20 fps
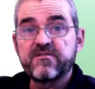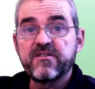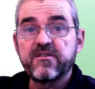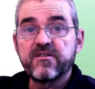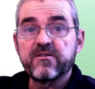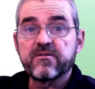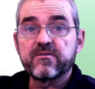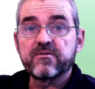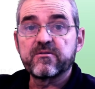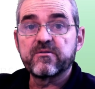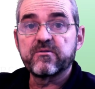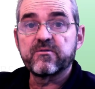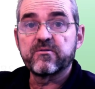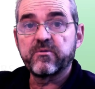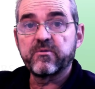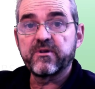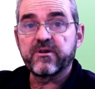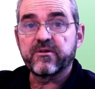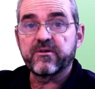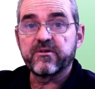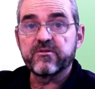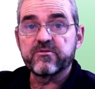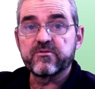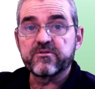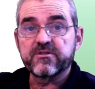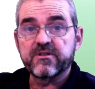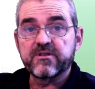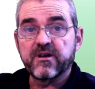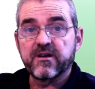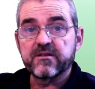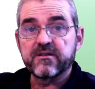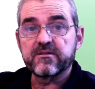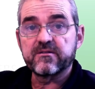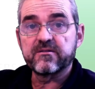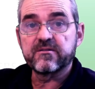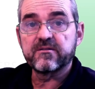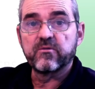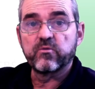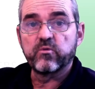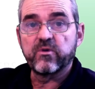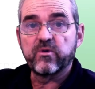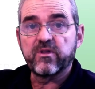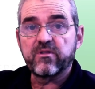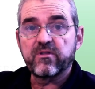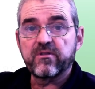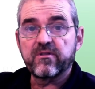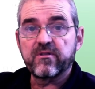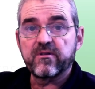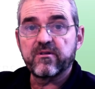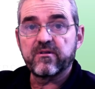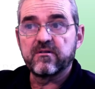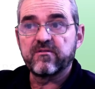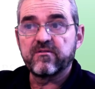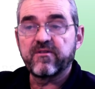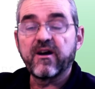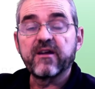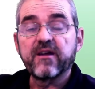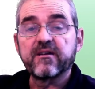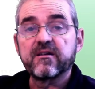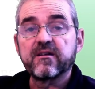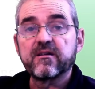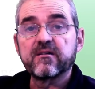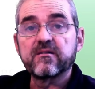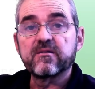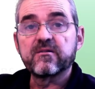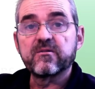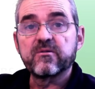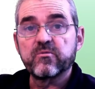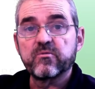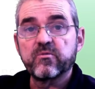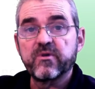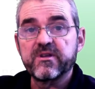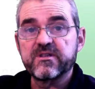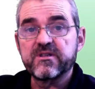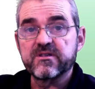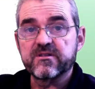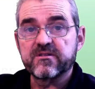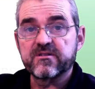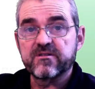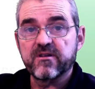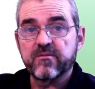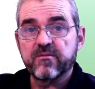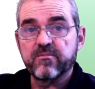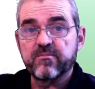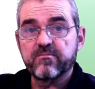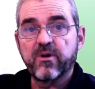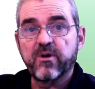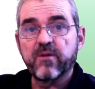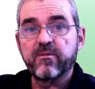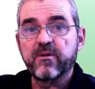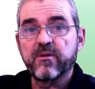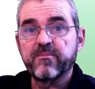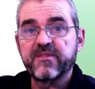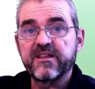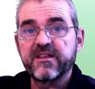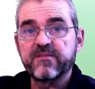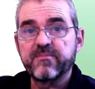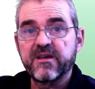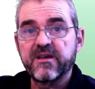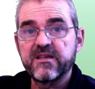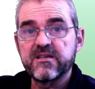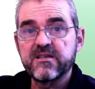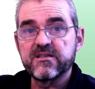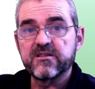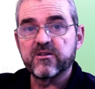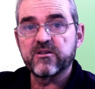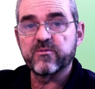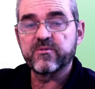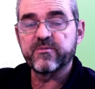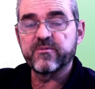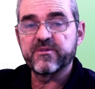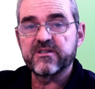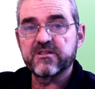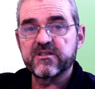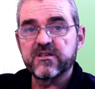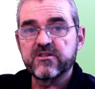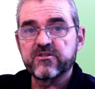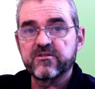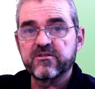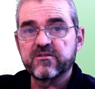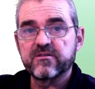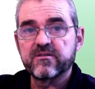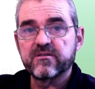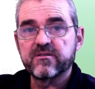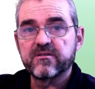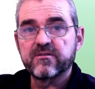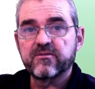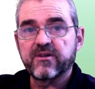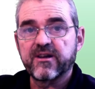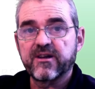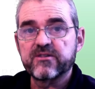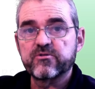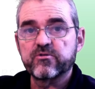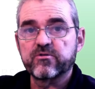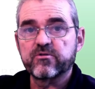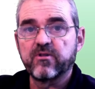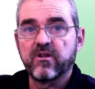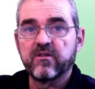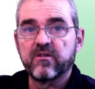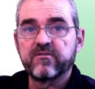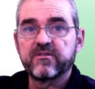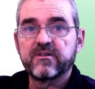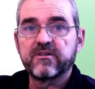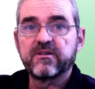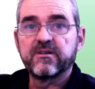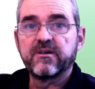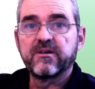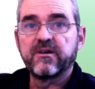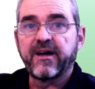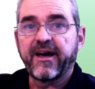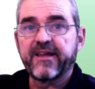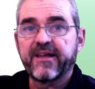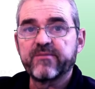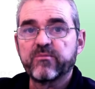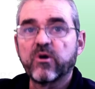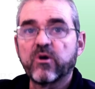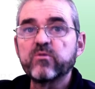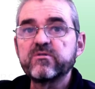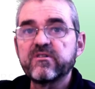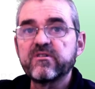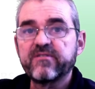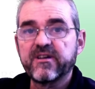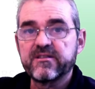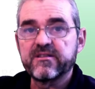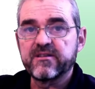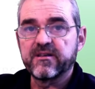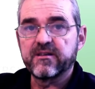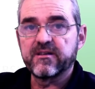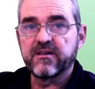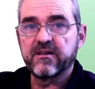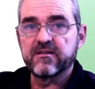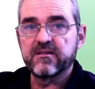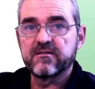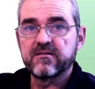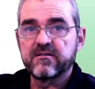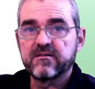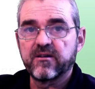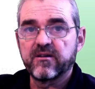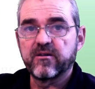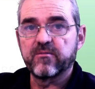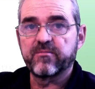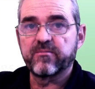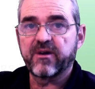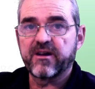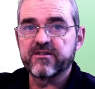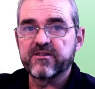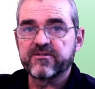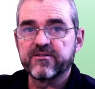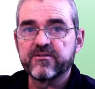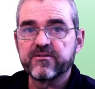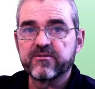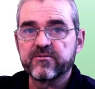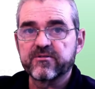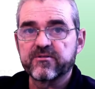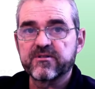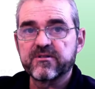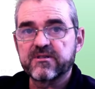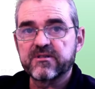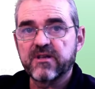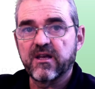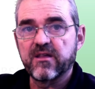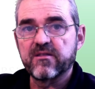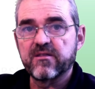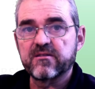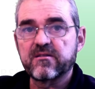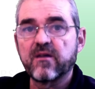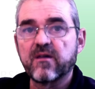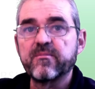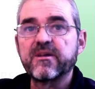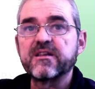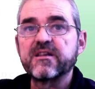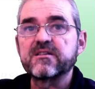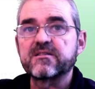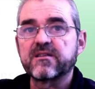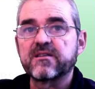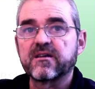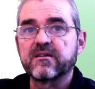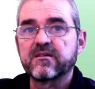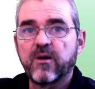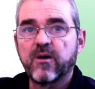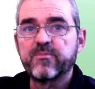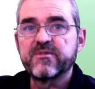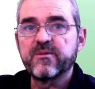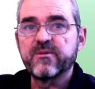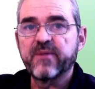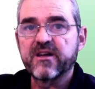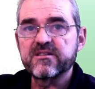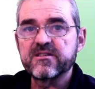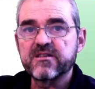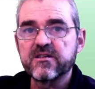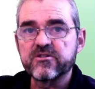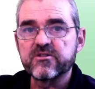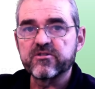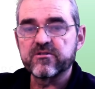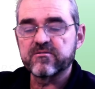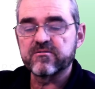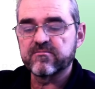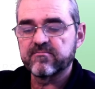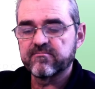video we are going to start with defining which is the problem that Bayesian optimization tries to solve and motivating it in comparison to, say, deterministic optimization.